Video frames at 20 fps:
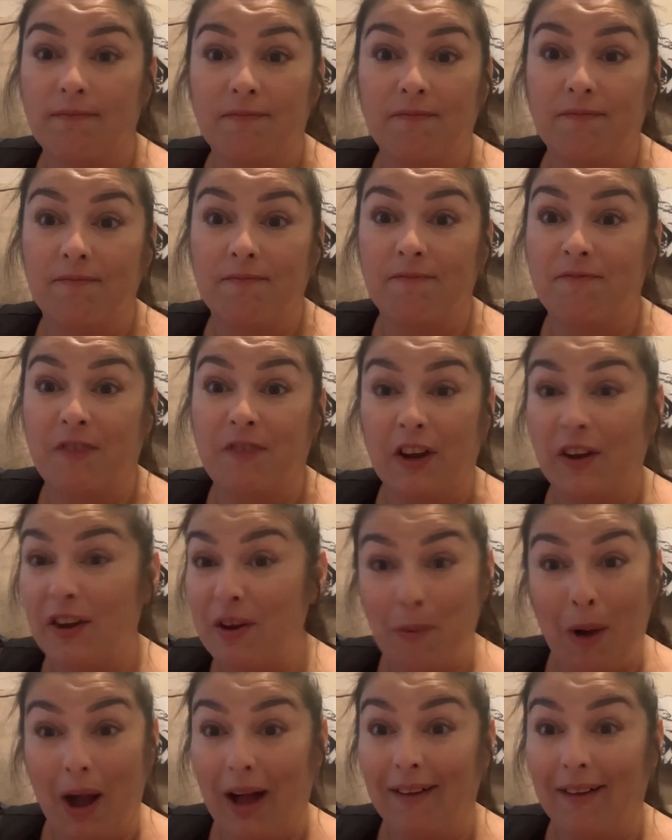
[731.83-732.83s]
very
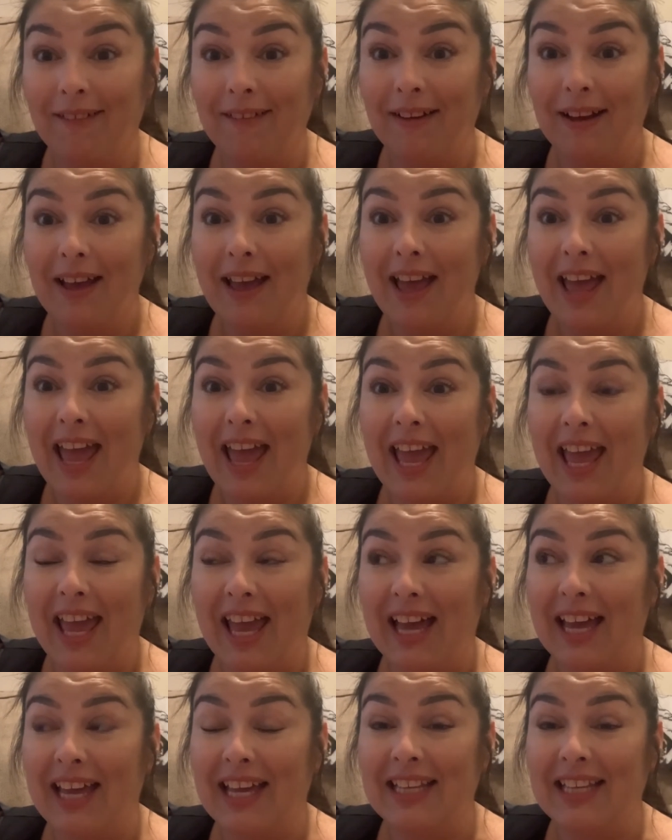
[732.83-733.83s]
well.
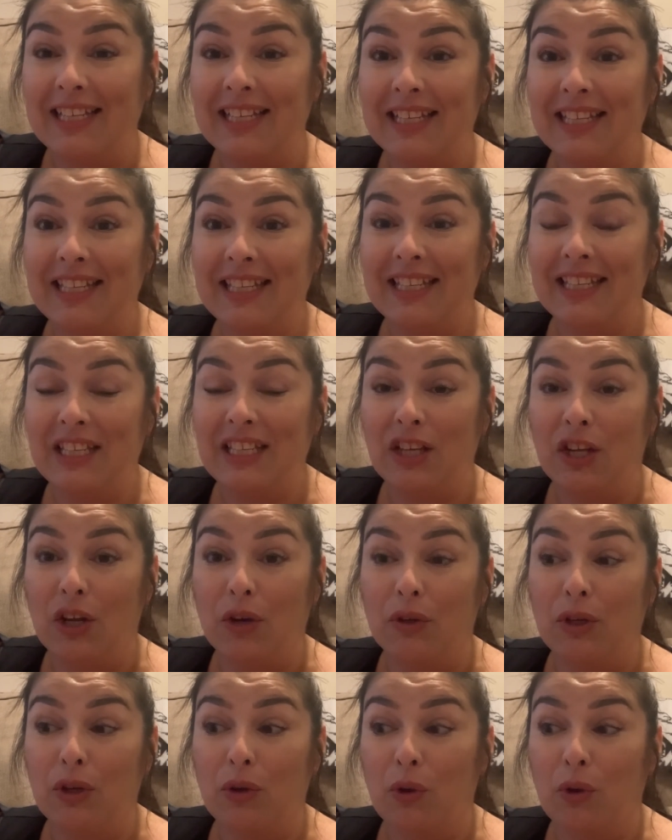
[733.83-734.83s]
And, you know,
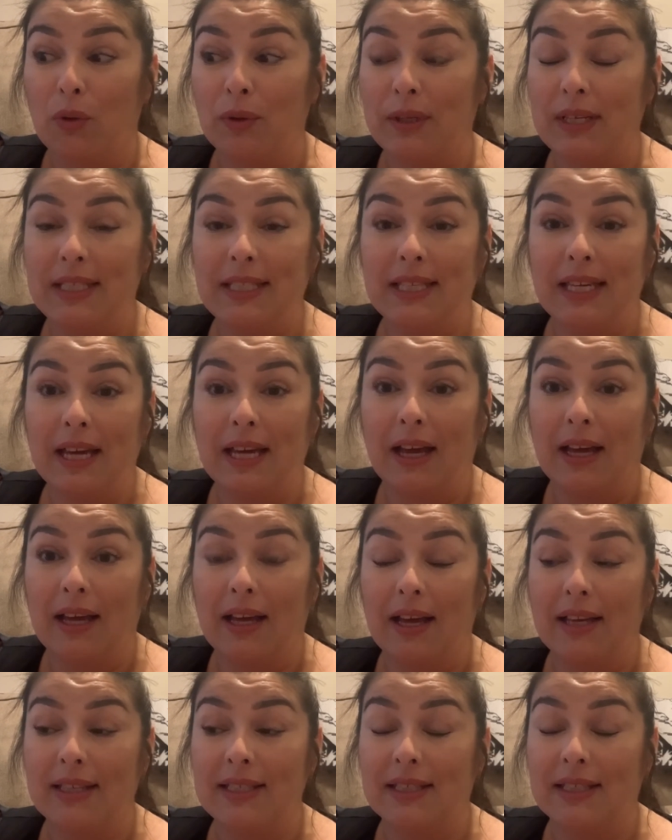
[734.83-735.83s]
you'll only see
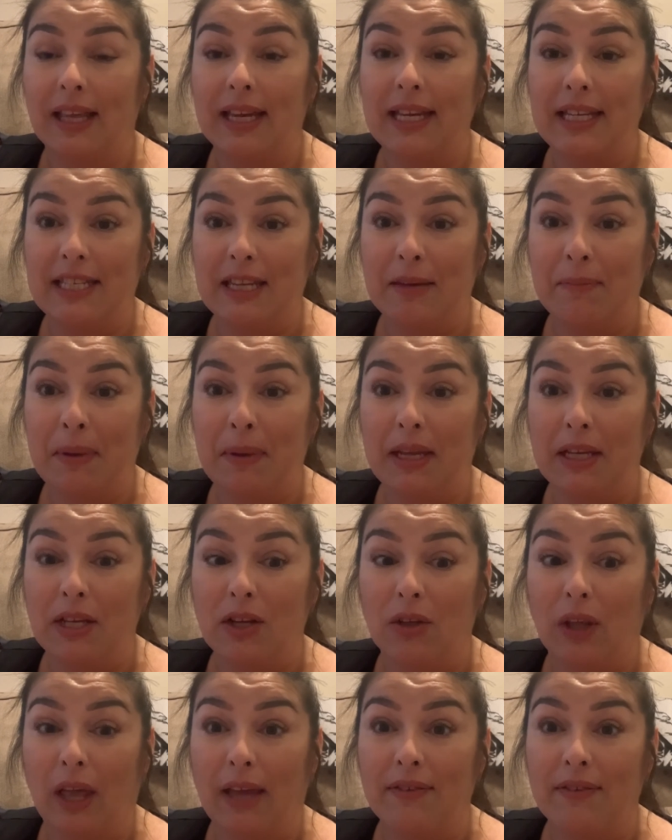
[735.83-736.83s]
a slight dip in your
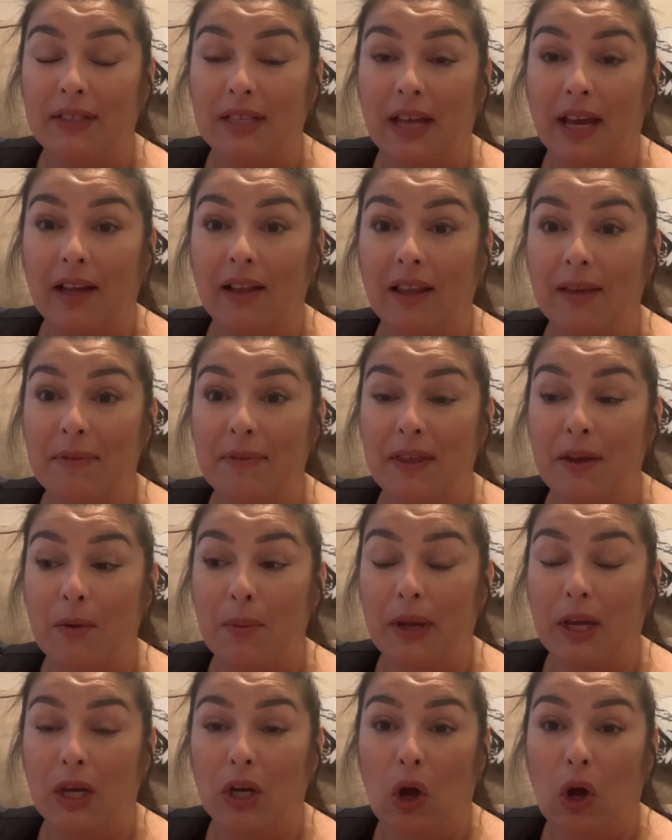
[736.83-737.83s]
lifestyle. I think we
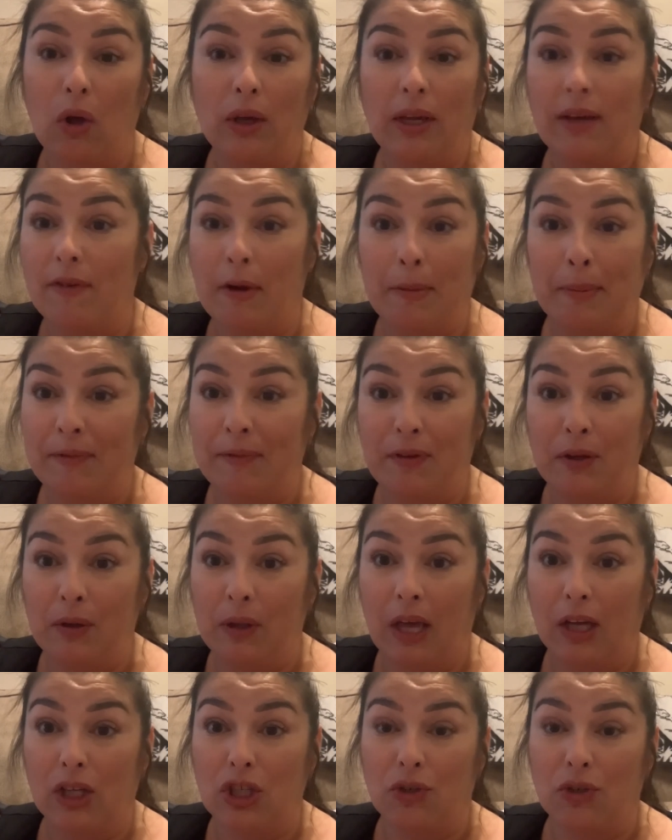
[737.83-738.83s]
could all give up a few
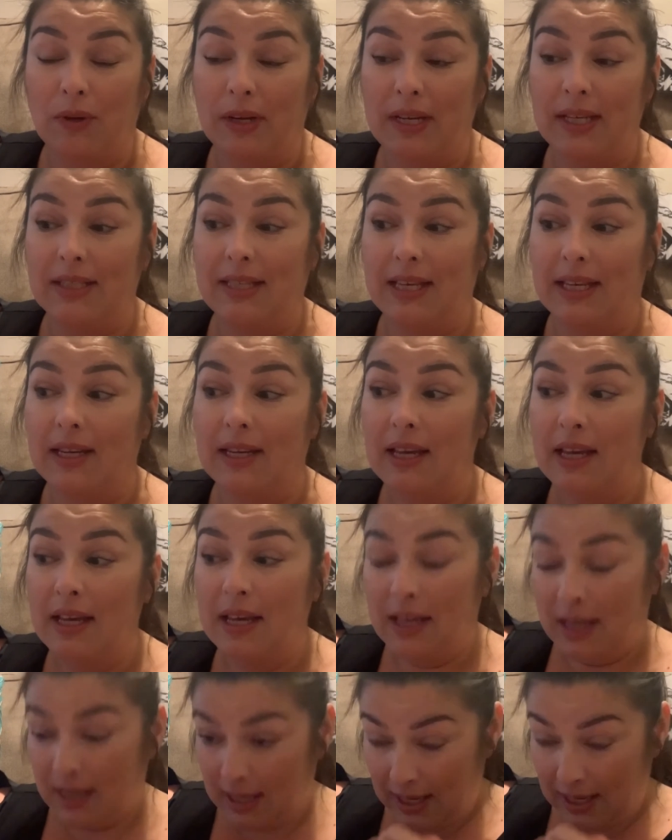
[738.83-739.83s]
luxuries and
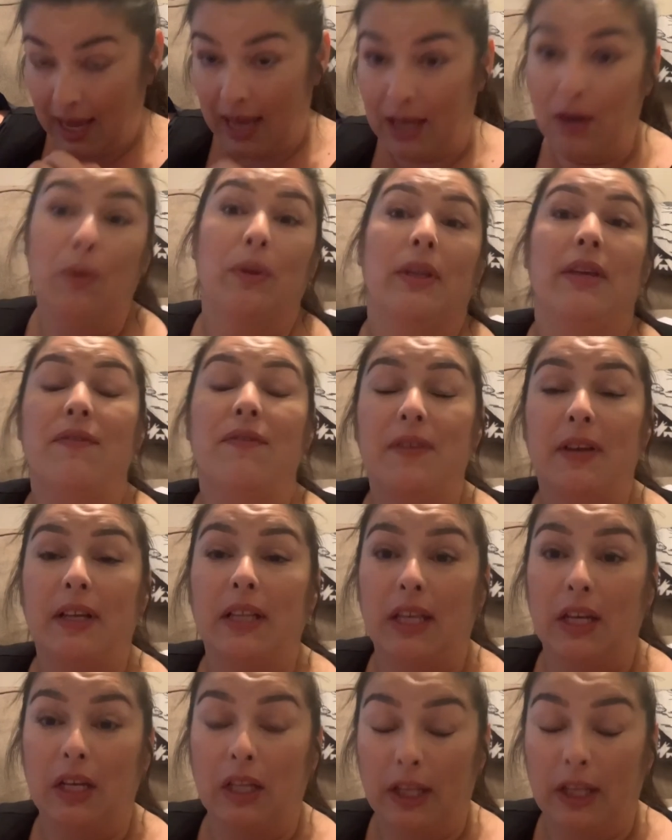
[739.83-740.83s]
only feel
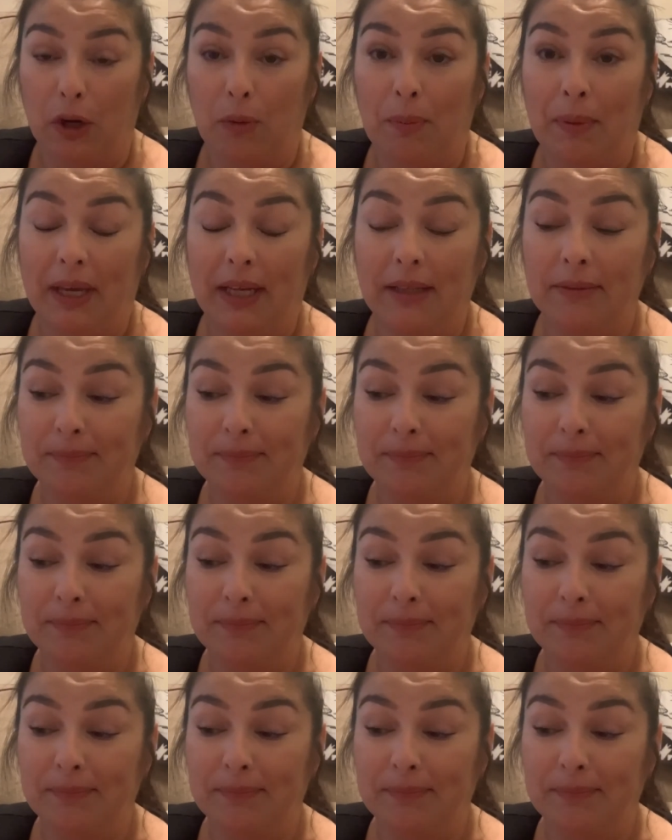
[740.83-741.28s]
it a little bit.